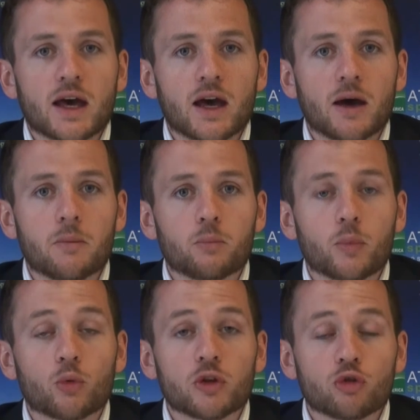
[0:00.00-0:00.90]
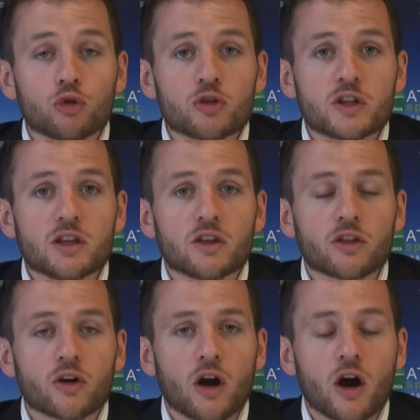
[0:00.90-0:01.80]
Um, but we do see
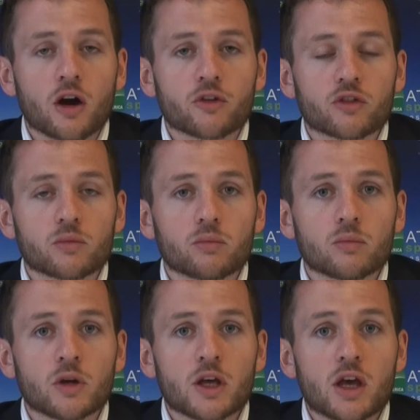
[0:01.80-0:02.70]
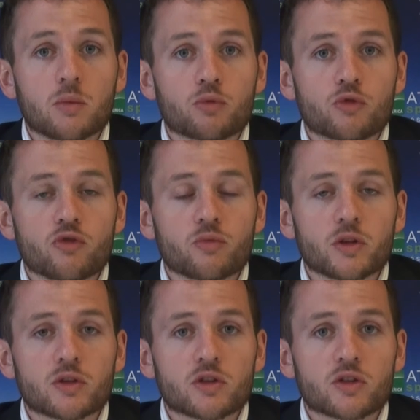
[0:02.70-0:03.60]
that there are some
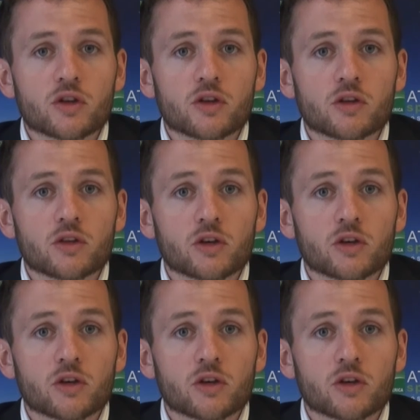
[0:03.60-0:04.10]
improvements that,